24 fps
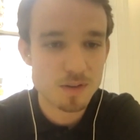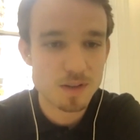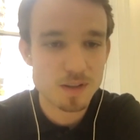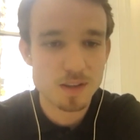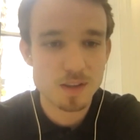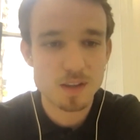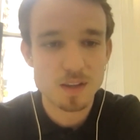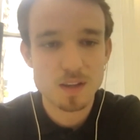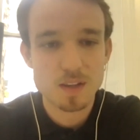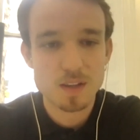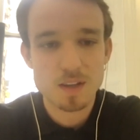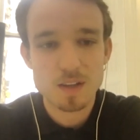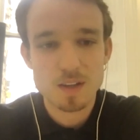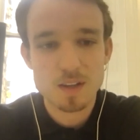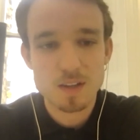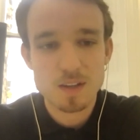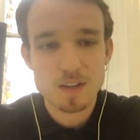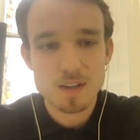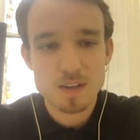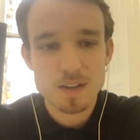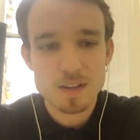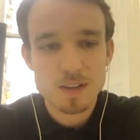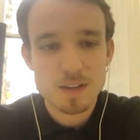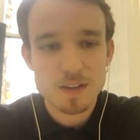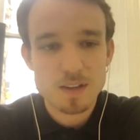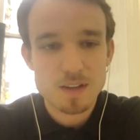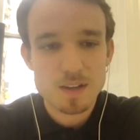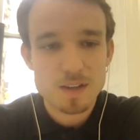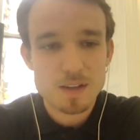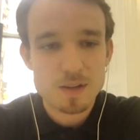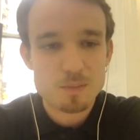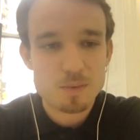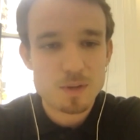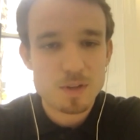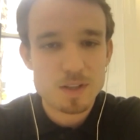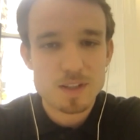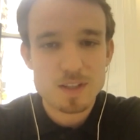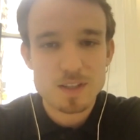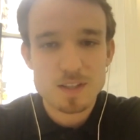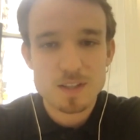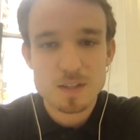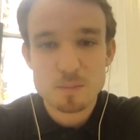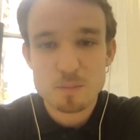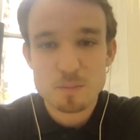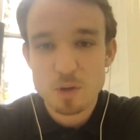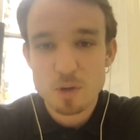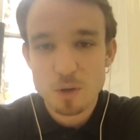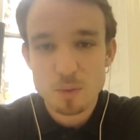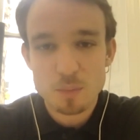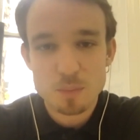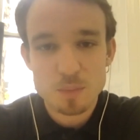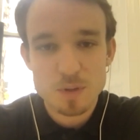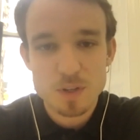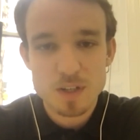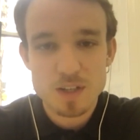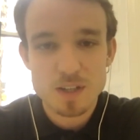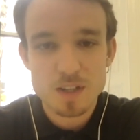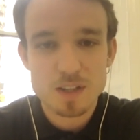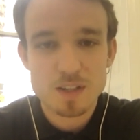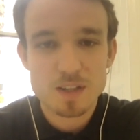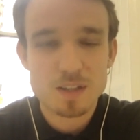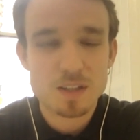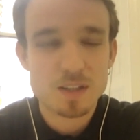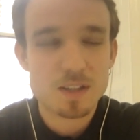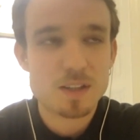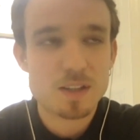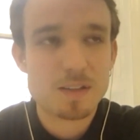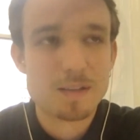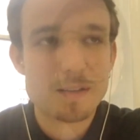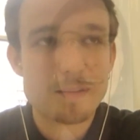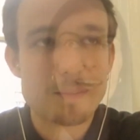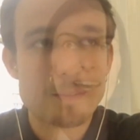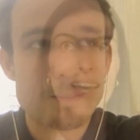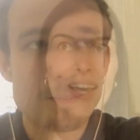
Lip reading: and what is appropriate. And